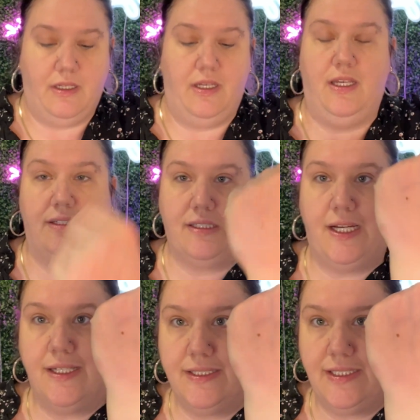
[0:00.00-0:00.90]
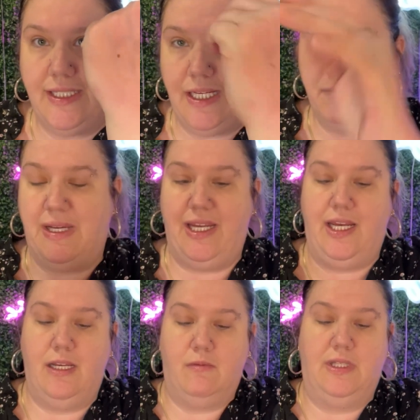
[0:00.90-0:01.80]
It's like stained my
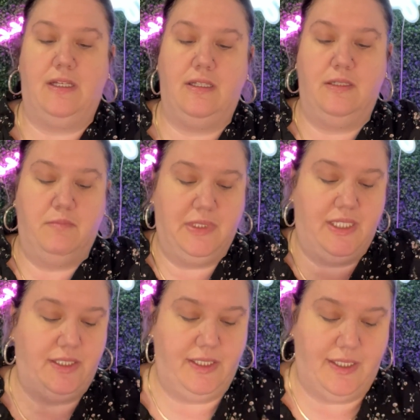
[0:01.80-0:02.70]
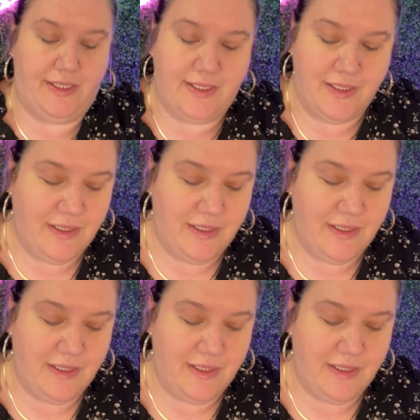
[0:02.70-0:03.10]
hand with all them blushes.